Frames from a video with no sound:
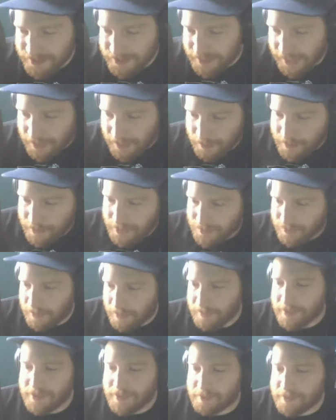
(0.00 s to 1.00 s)
takeaways
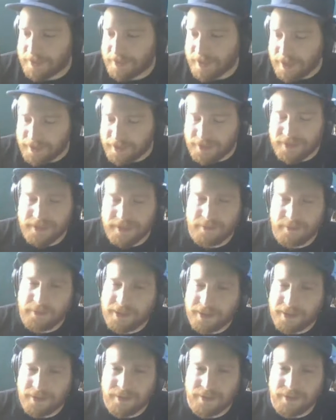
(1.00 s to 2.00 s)
from this besides
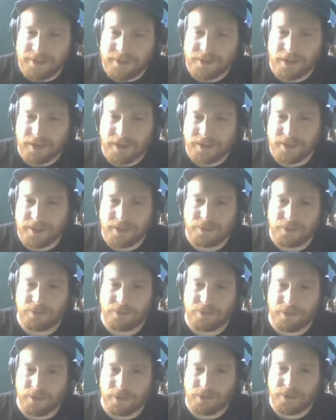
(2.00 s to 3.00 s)
Timothy Johnson's
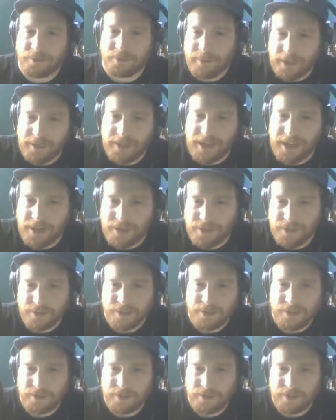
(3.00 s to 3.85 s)
gross mustache?